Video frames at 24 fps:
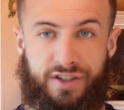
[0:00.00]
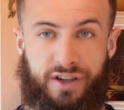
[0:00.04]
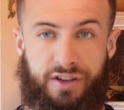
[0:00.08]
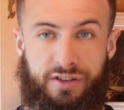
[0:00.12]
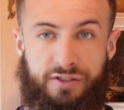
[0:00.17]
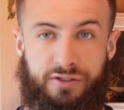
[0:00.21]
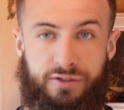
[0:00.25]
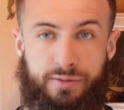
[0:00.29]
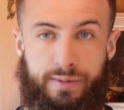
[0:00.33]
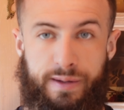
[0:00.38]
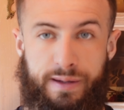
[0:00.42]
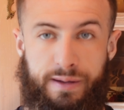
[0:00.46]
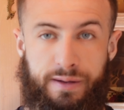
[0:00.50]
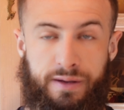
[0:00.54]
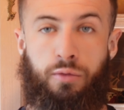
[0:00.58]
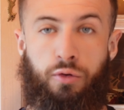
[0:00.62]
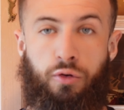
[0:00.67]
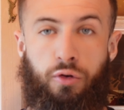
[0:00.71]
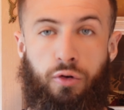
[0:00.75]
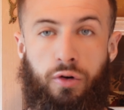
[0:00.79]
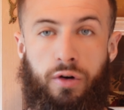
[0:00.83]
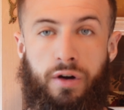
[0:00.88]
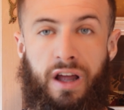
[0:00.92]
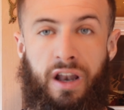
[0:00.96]
going to be
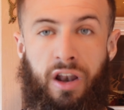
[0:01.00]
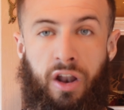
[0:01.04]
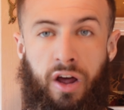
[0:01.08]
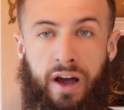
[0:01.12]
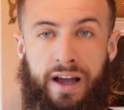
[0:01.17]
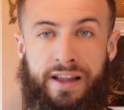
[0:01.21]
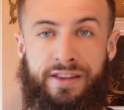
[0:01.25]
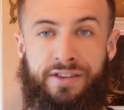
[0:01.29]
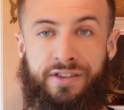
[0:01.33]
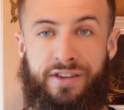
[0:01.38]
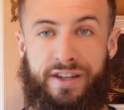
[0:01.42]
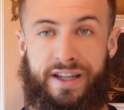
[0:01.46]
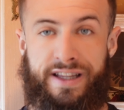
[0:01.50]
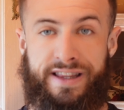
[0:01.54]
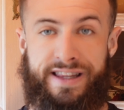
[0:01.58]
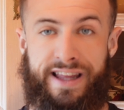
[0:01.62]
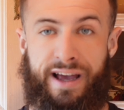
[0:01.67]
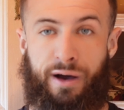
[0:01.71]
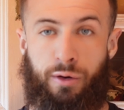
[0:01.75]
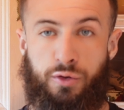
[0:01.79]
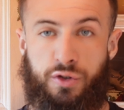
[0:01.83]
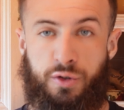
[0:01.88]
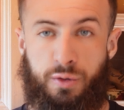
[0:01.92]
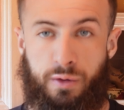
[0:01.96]
more aligned to the
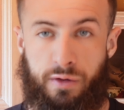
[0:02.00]
delts.